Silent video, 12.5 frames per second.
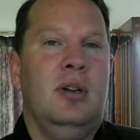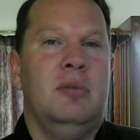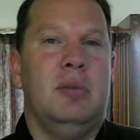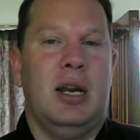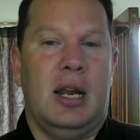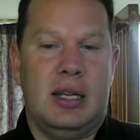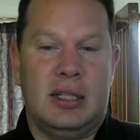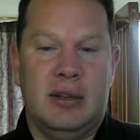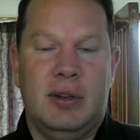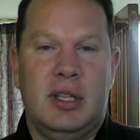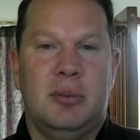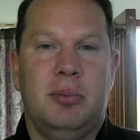But as
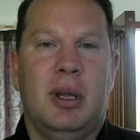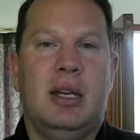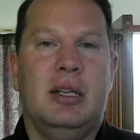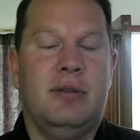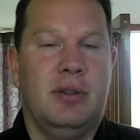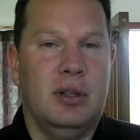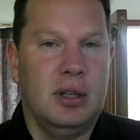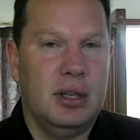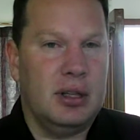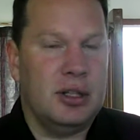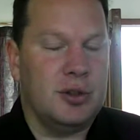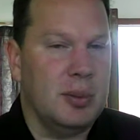I've explained, if you look at
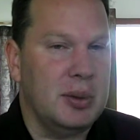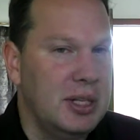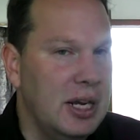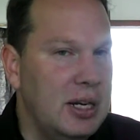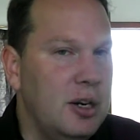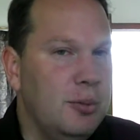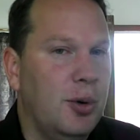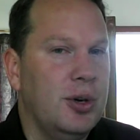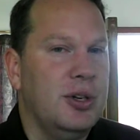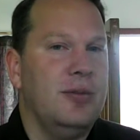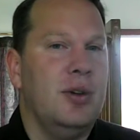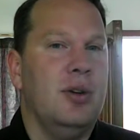things from a 10-year
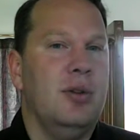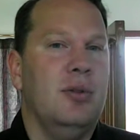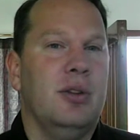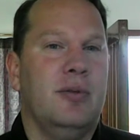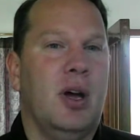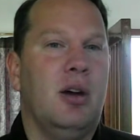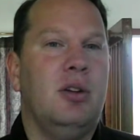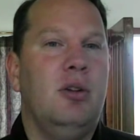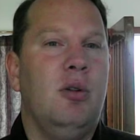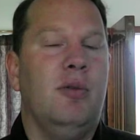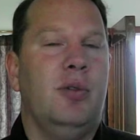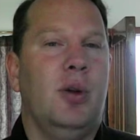point of view, the
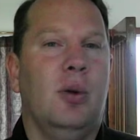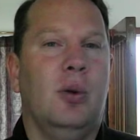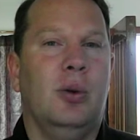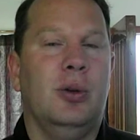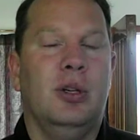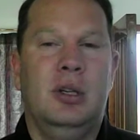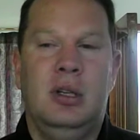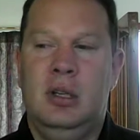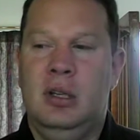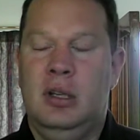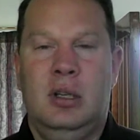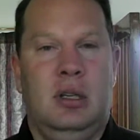value of gold
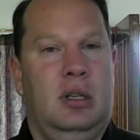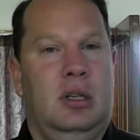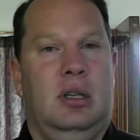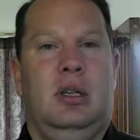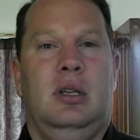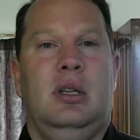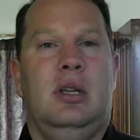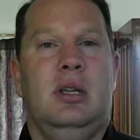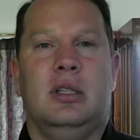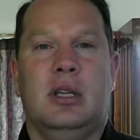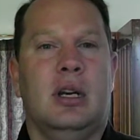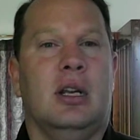
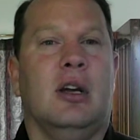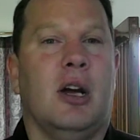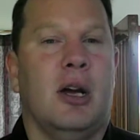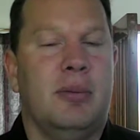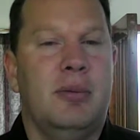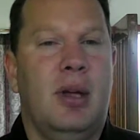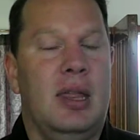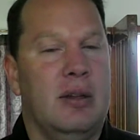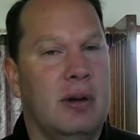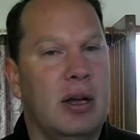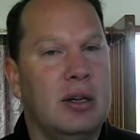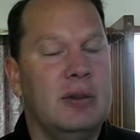is going to go up and the
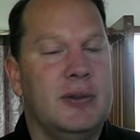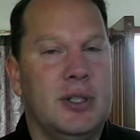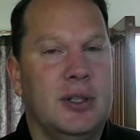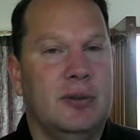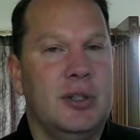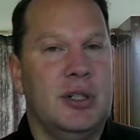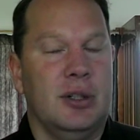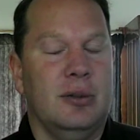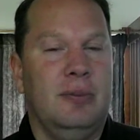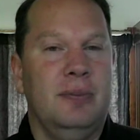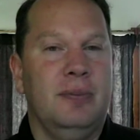value of silver too.